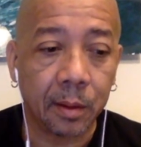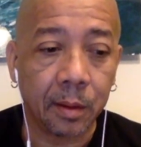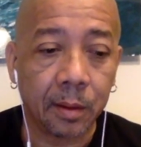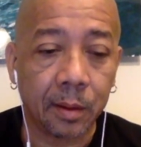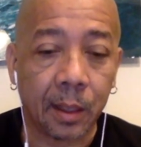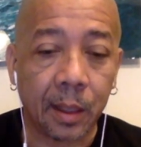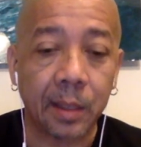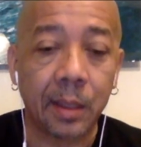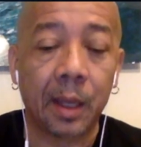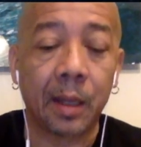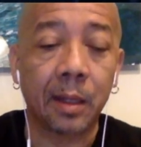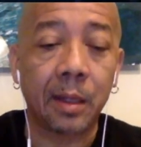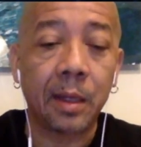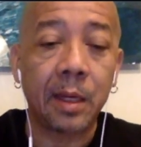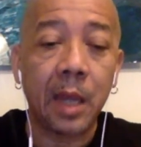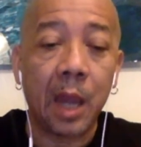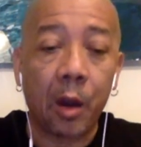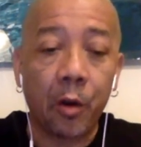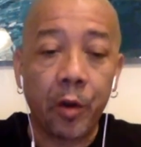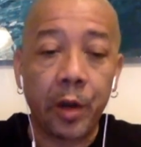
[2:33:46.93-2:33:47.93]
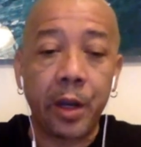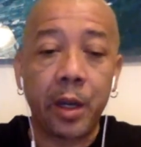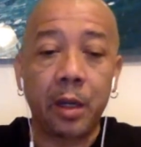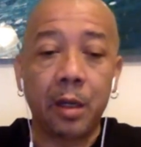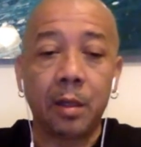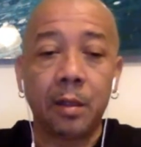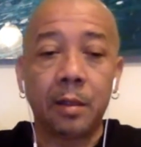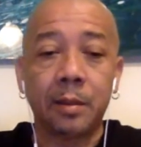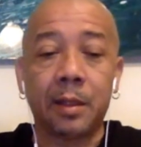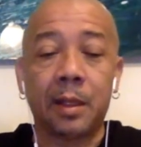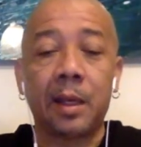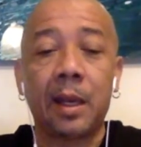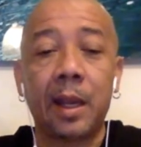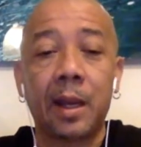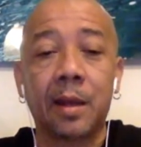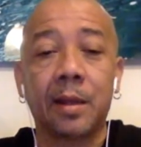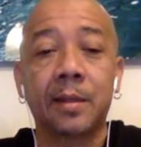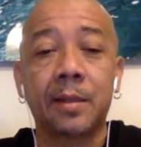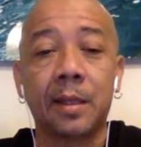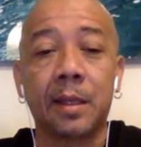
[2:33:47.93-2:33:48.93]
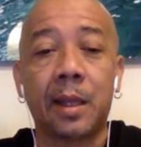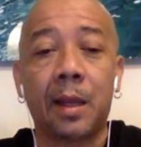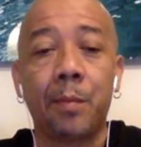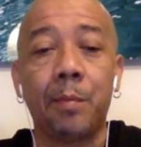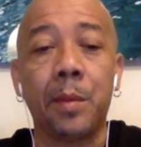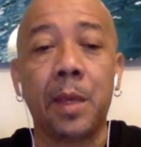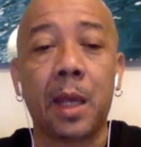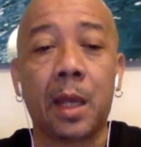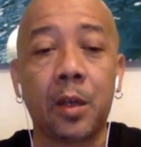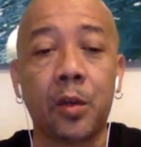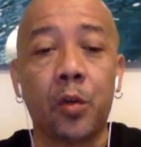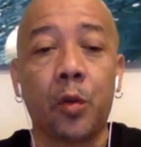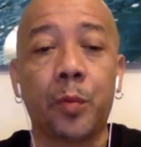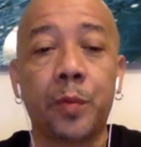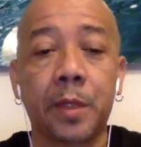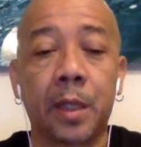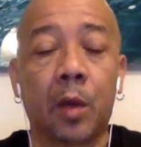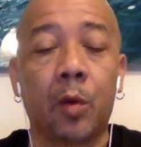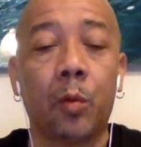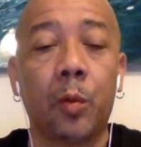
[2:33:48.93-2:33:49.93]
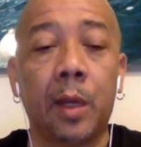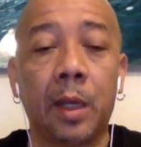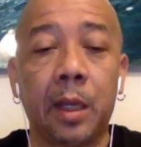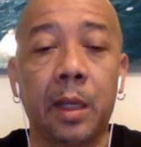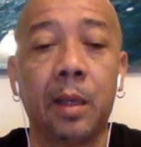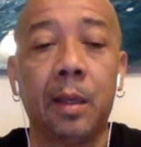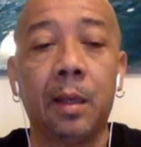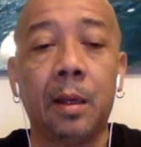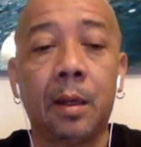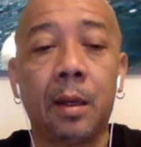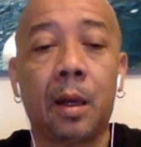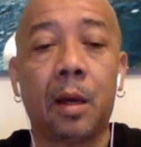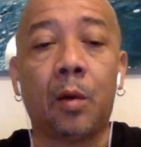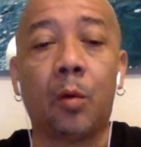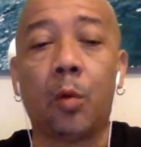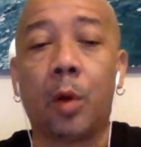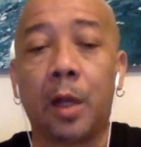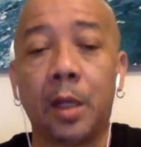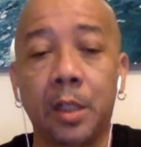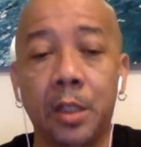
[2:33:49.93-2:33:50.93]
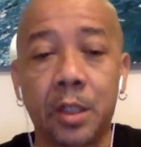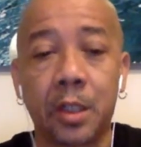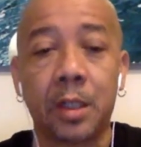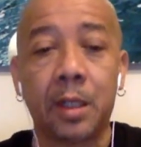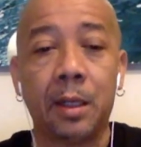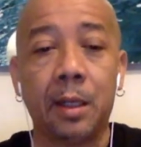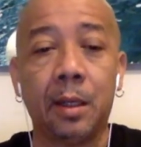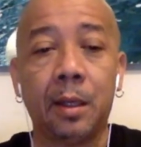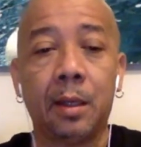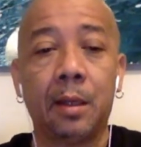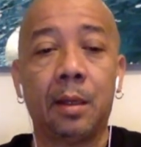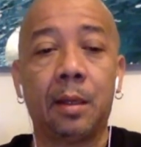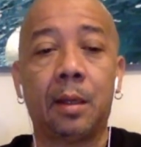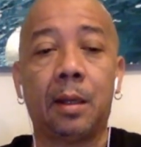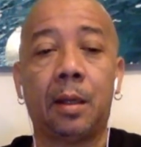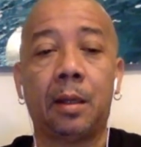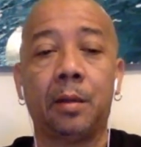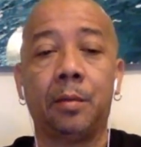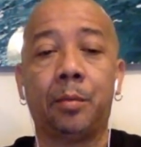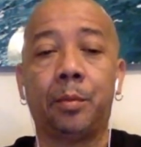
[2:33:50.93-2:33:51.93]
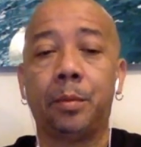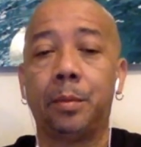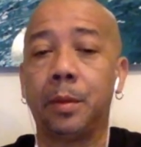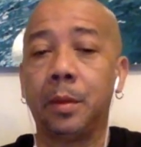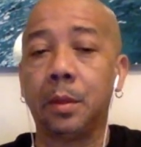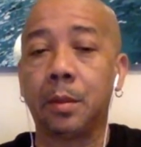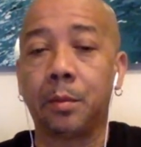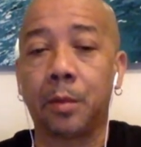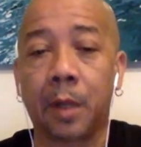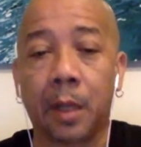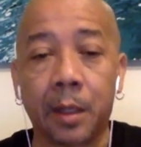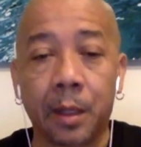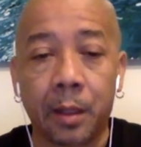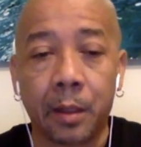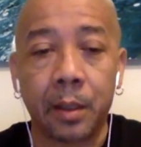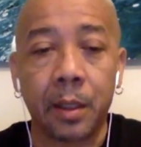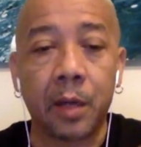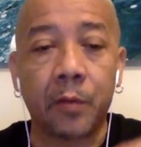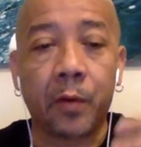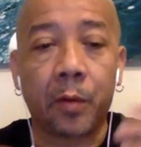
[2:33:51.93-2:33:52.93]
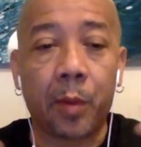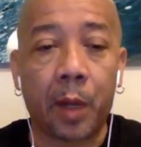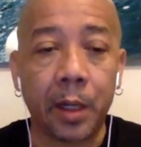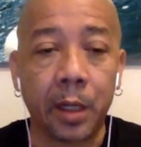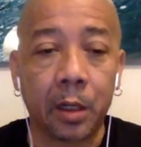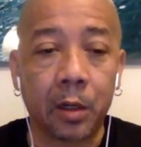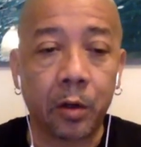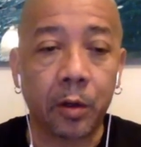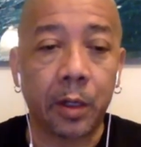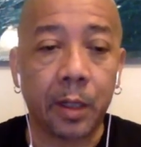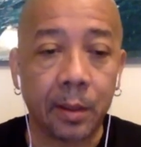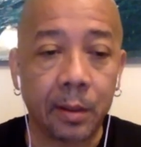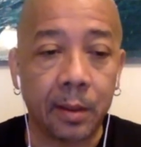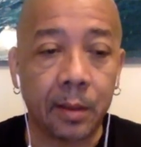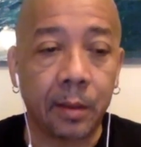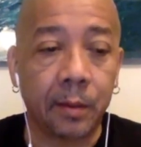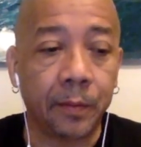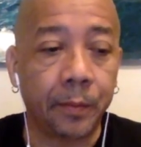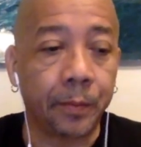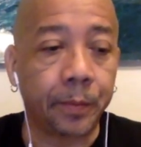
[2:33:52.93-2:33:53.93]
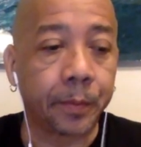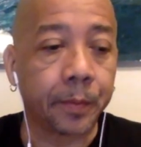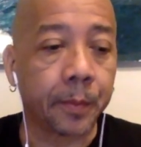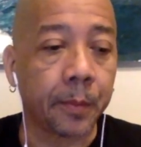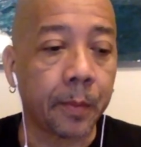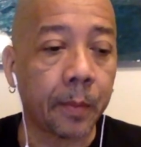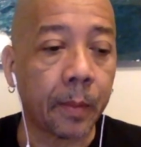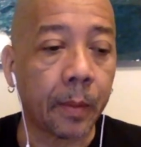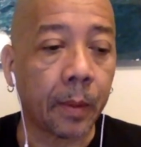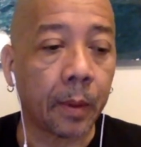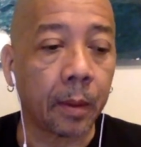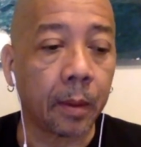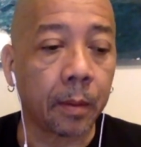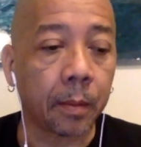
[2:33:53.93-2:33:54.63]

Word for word: that can carry the legacy that me and Dups and Willy and Walshy and Brandon, everybody created. Mm-hmm.